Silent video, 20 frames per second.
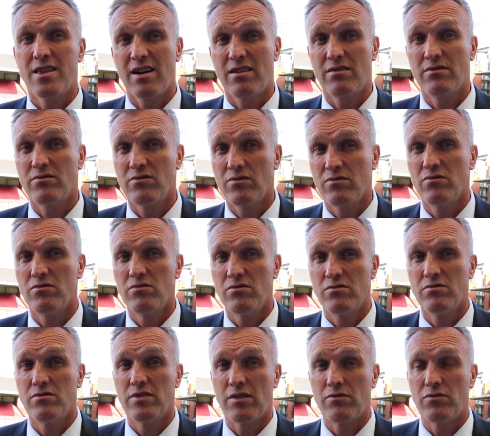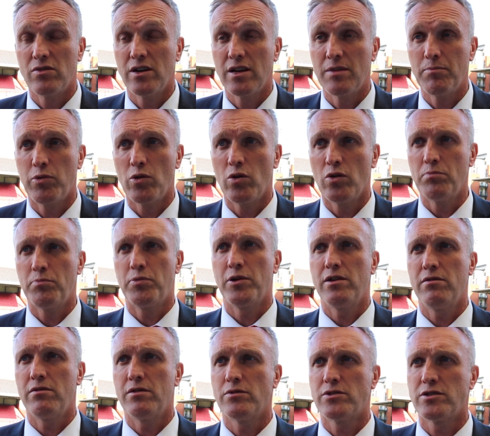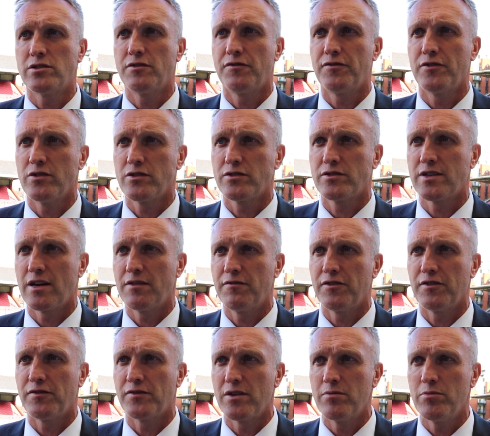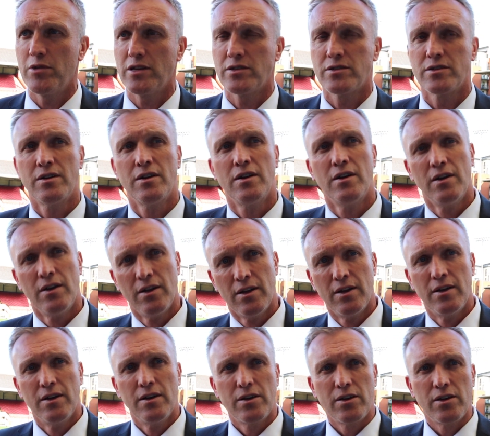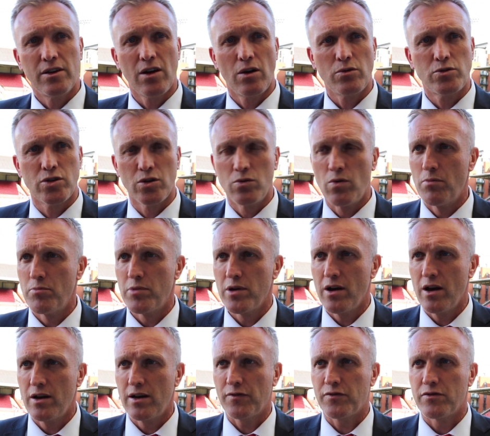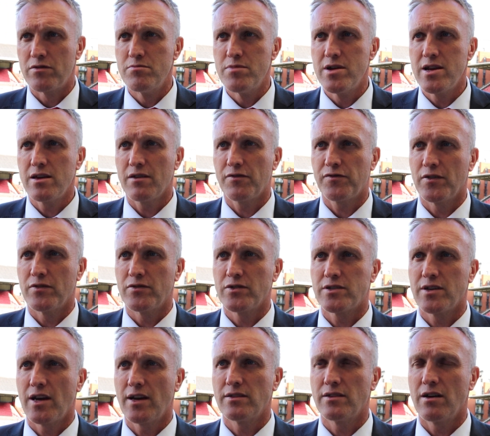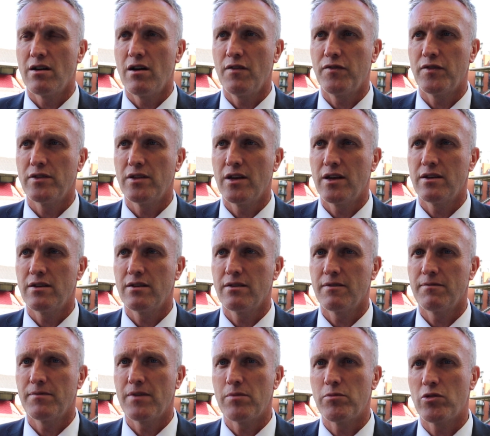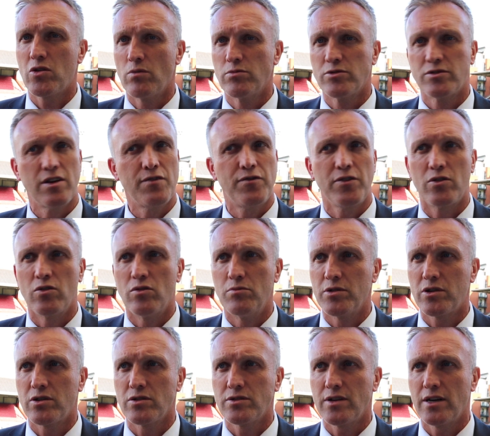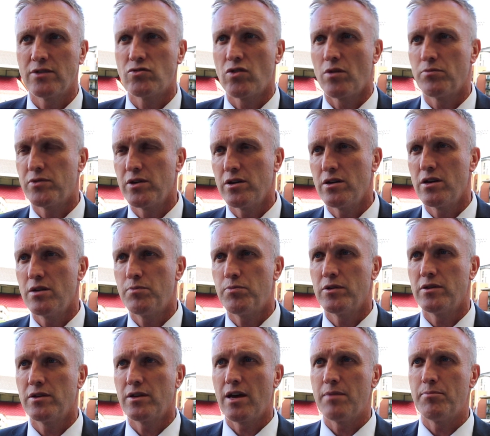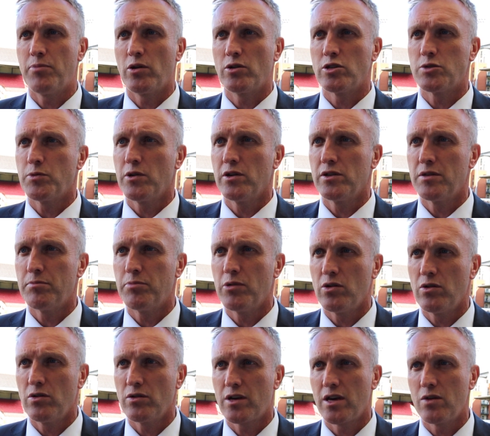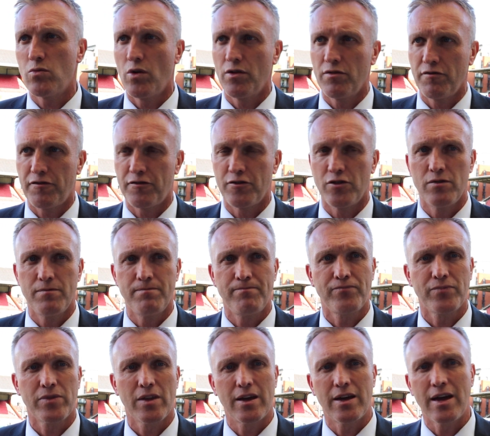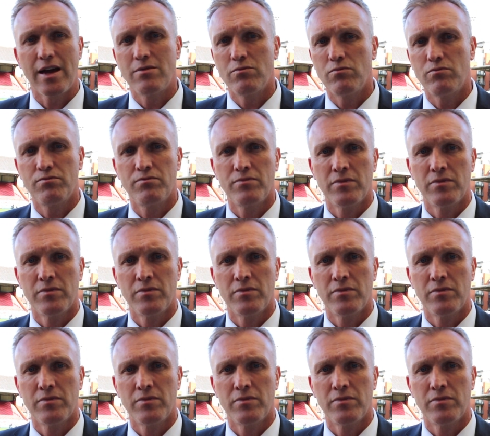that really important period, which is the first 10, 15 minutes. You go 2-1 behind after a minute of the second half, and then it becomes difficult because they drop deep and get bodies behind the ball, keep one up front. Again,